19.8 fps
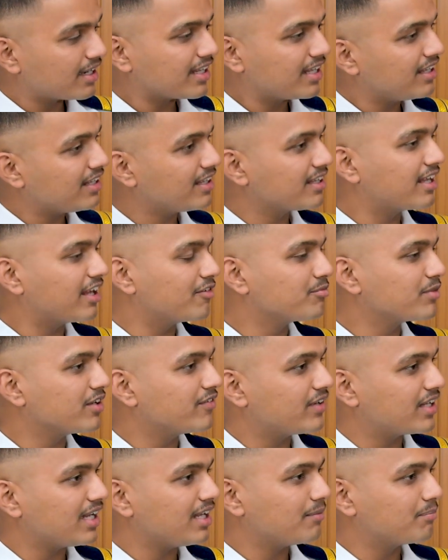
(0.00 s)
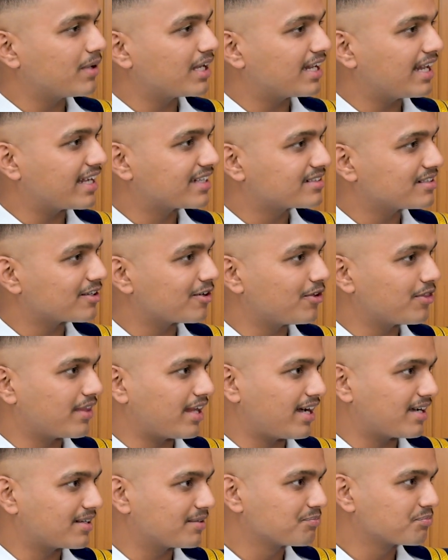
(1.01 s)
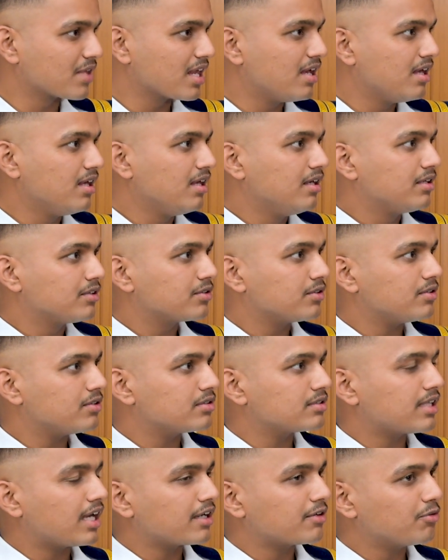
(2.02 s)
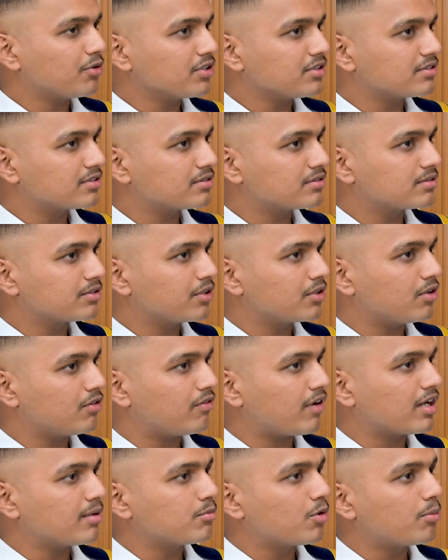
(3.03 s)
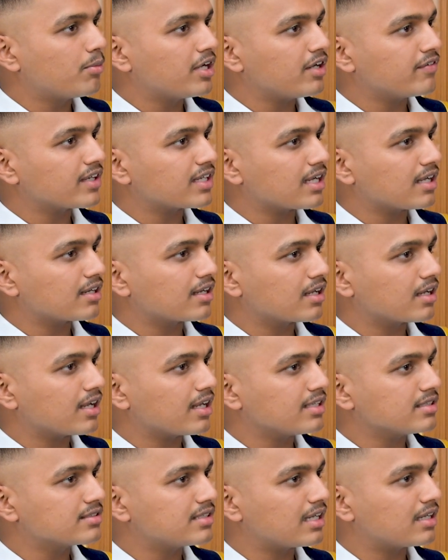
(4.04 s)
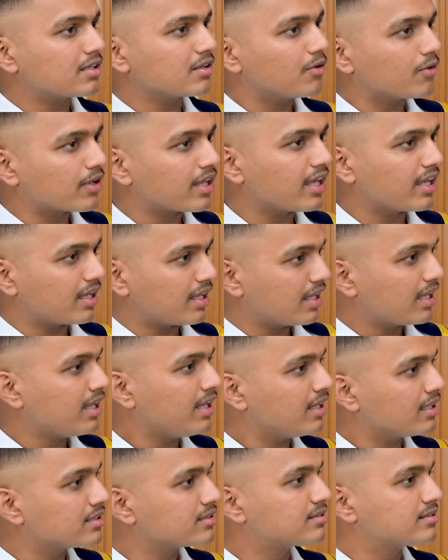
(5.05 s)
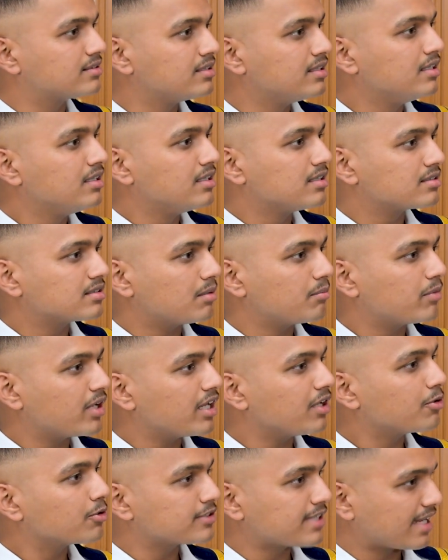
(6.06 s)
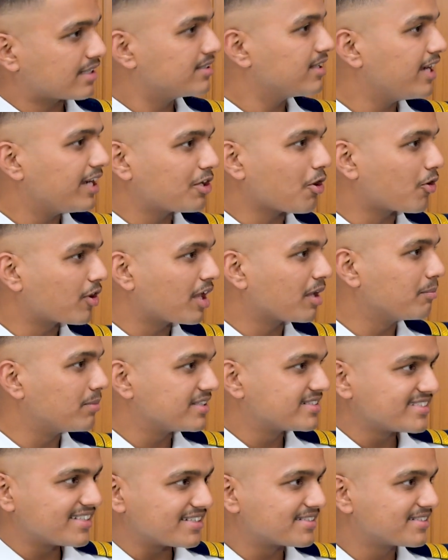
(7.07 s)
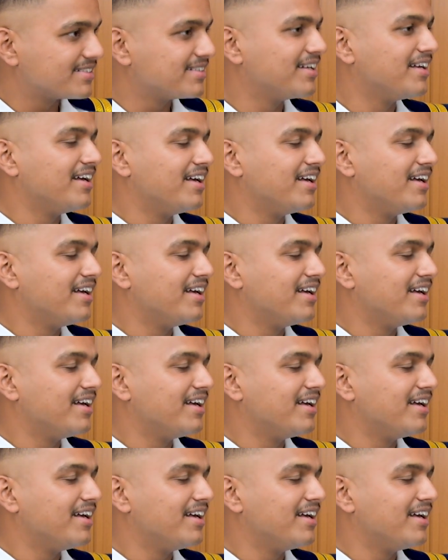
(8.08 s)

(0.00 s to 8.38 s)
He gave me a very big lecture on that. So that was, one moment where I realized that, okay, he is somebody who is actually talking business.